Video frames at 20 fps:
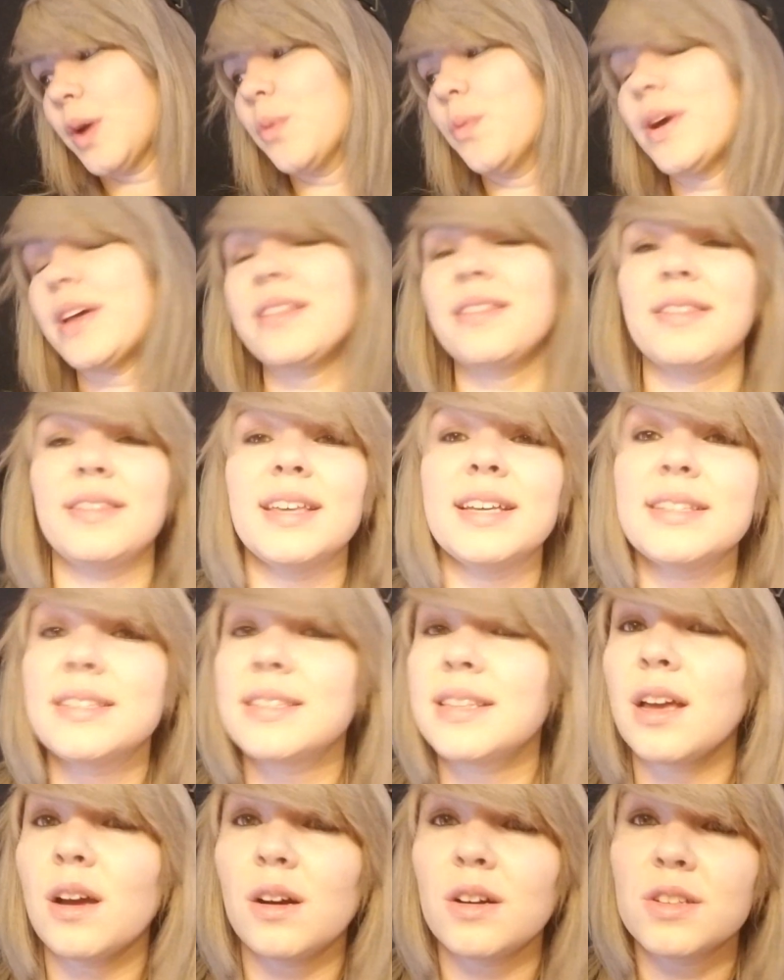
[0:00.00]
With
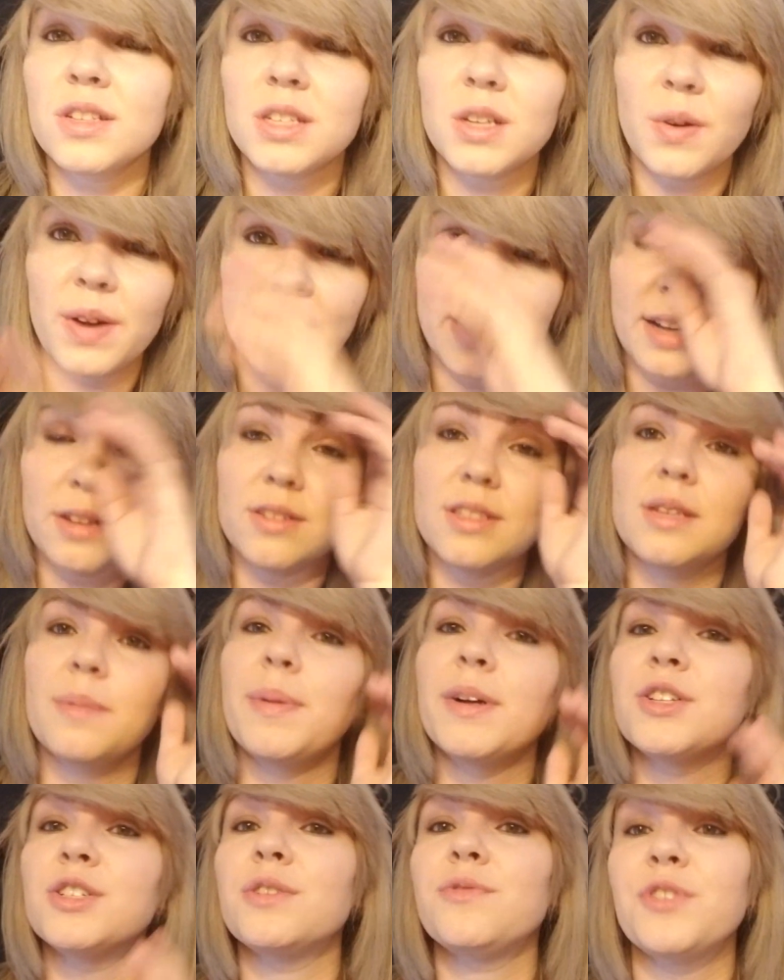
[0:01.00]
this, they also announced a
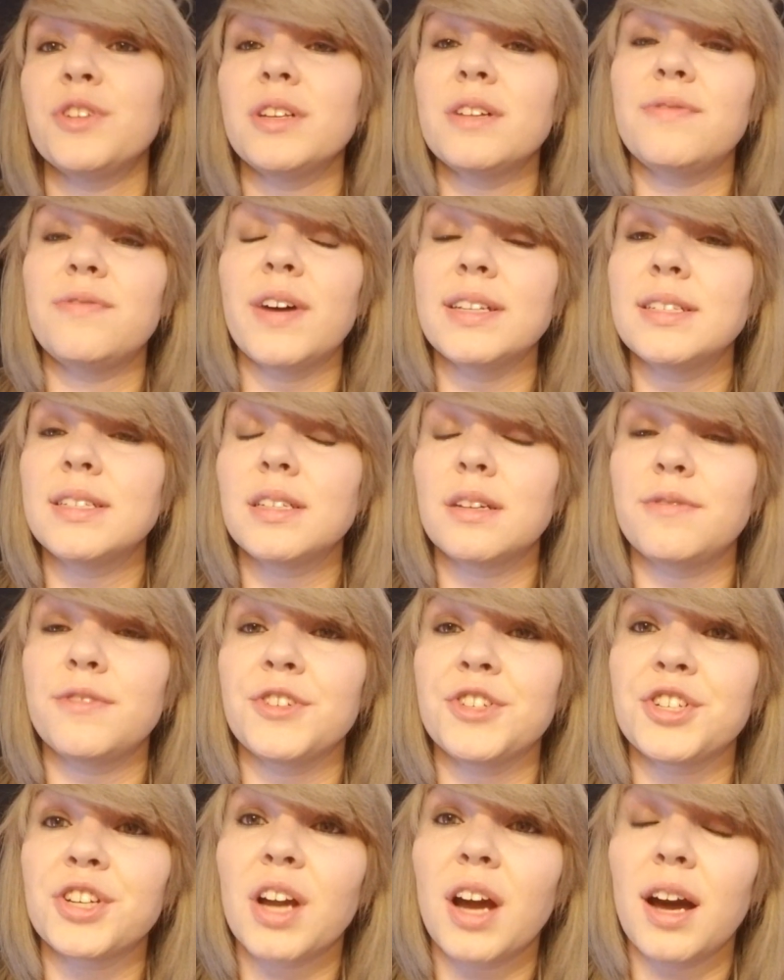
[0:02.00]
bunch of really fun stuff
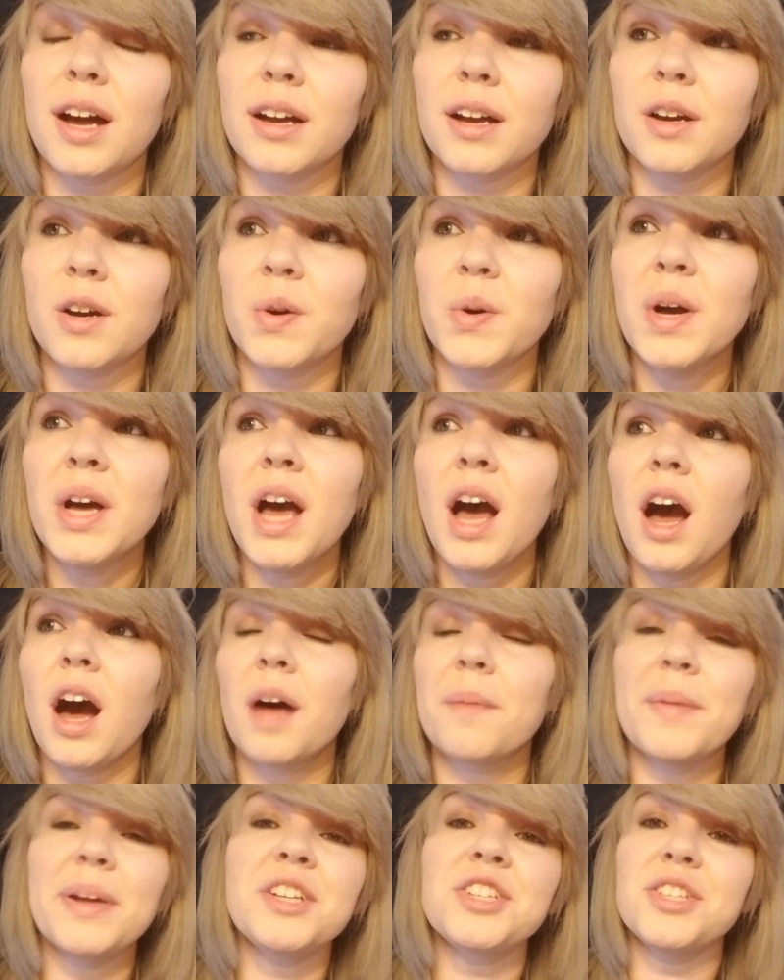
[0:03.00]
for Chicago.
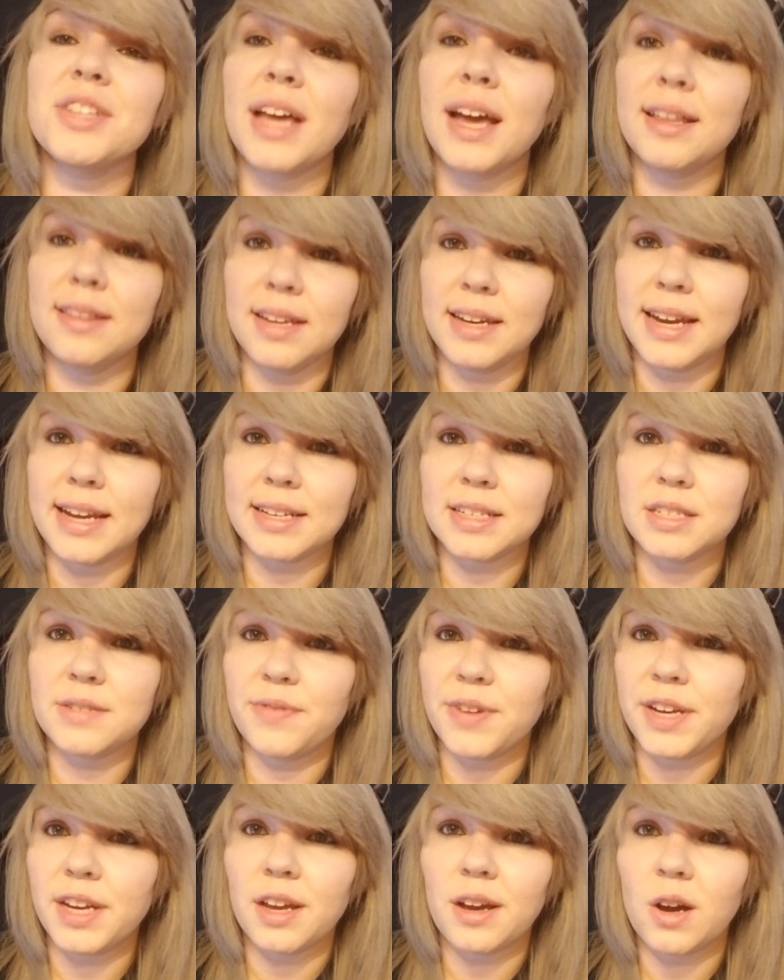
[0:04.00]
I'll mention that in the
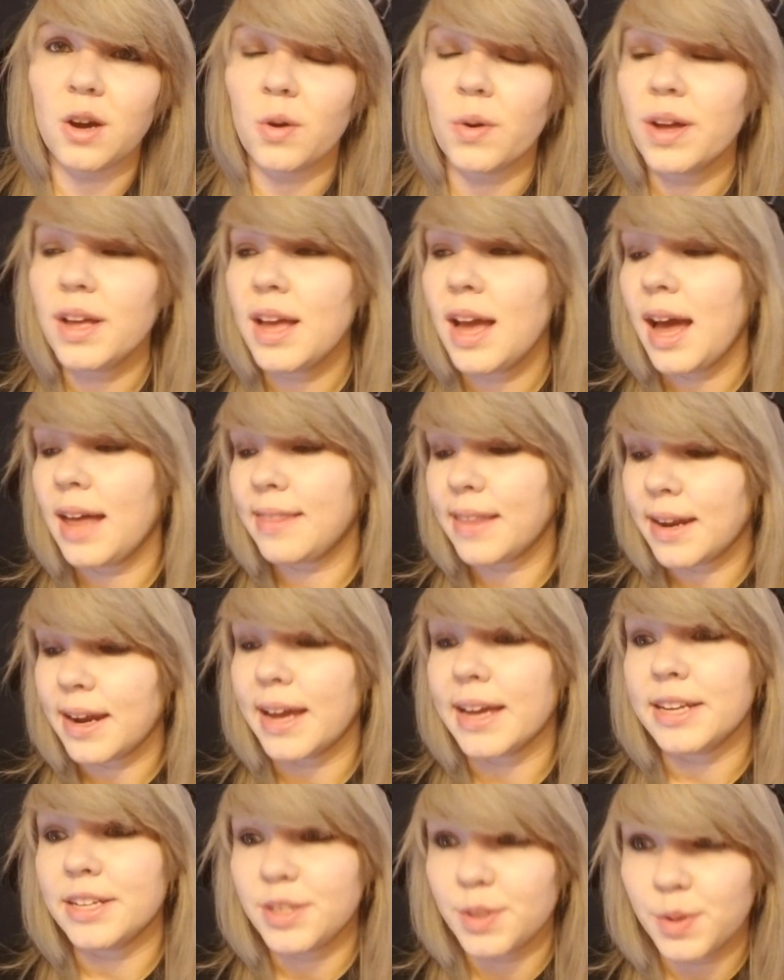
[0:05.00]
next video
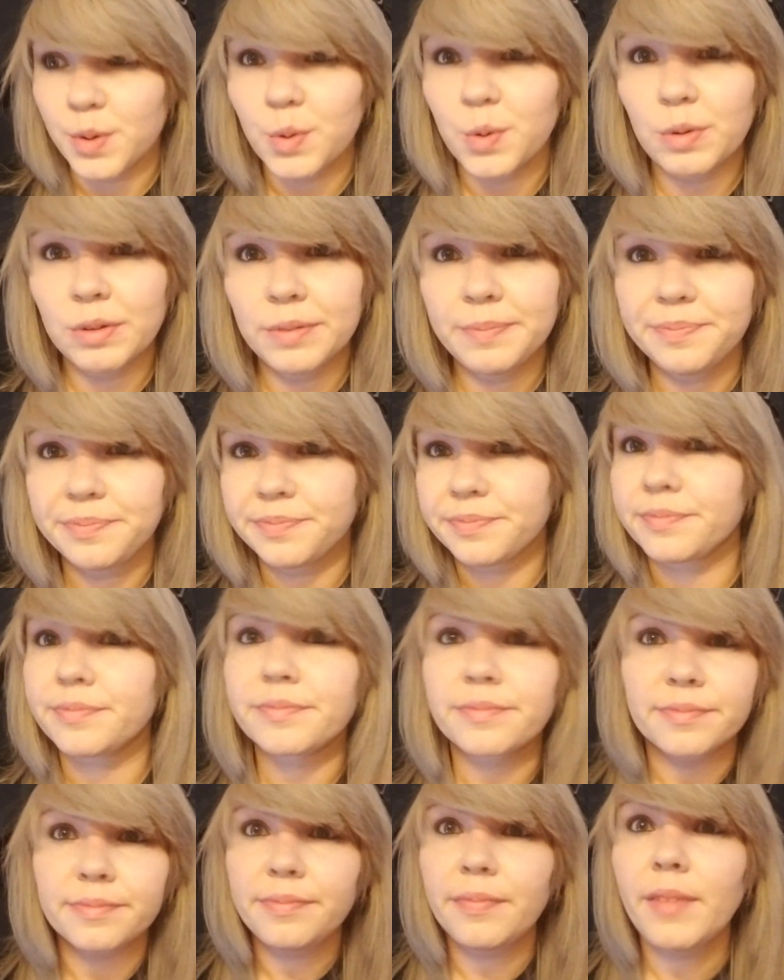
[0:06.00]
that I do.
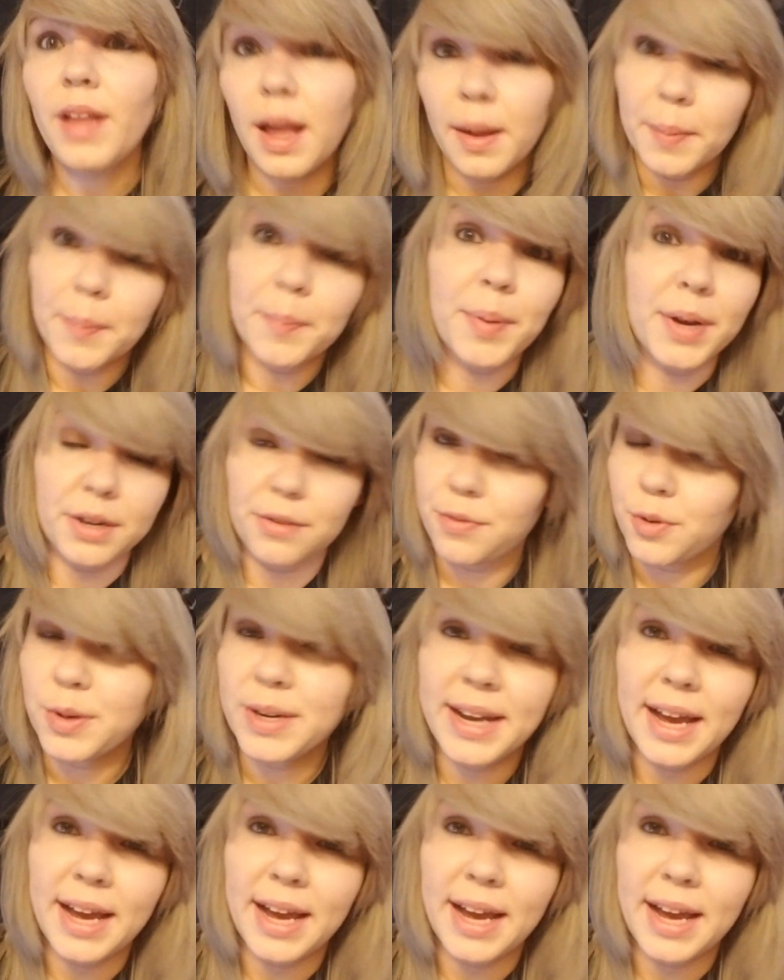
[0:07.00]
But for